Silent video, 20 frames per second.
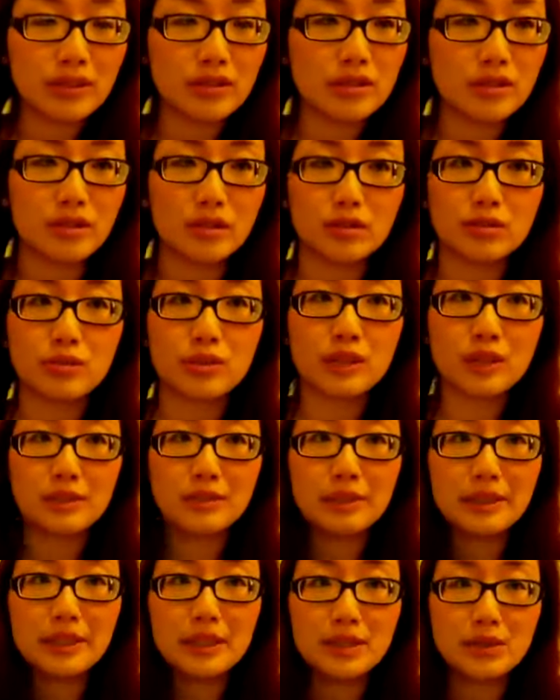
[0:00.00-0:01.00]
so I was really
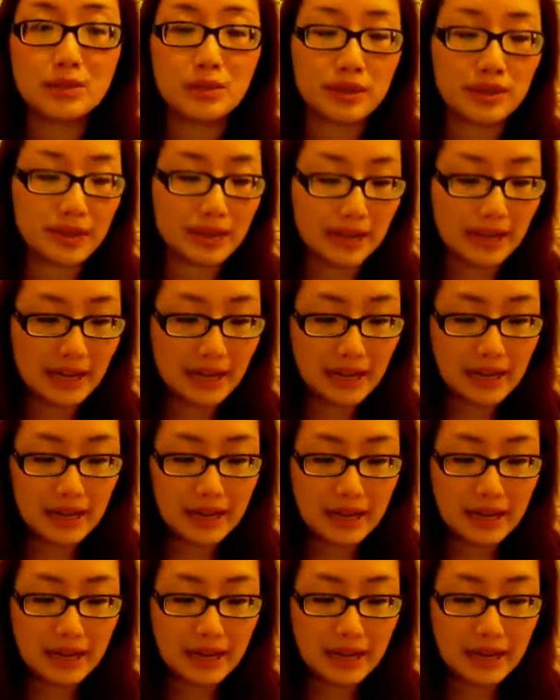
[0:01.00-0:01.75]
pleased with that.